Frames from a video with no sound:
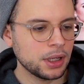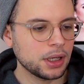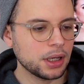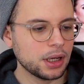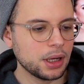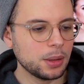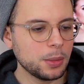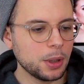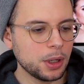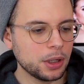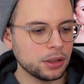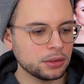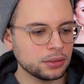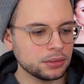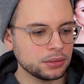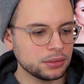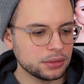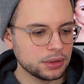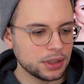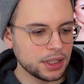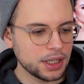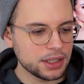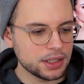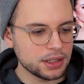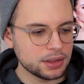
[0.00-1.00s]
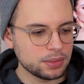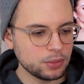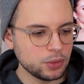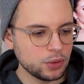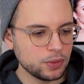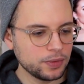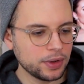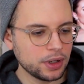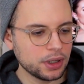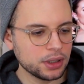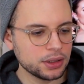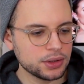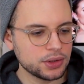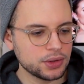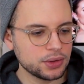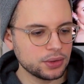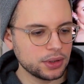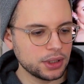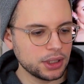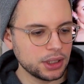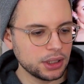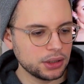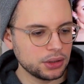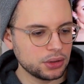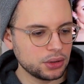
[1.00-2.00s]
Come on, let's move on to
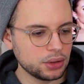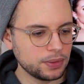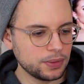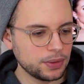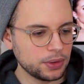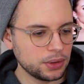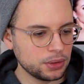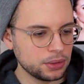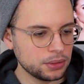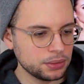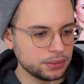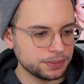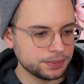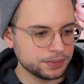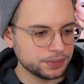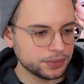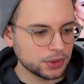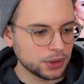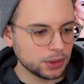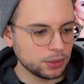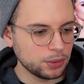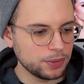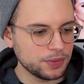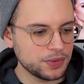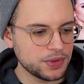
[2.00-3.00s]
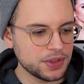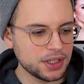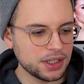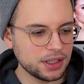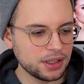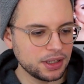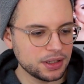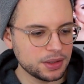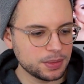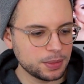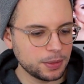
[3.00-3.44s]
the interview. We've seen this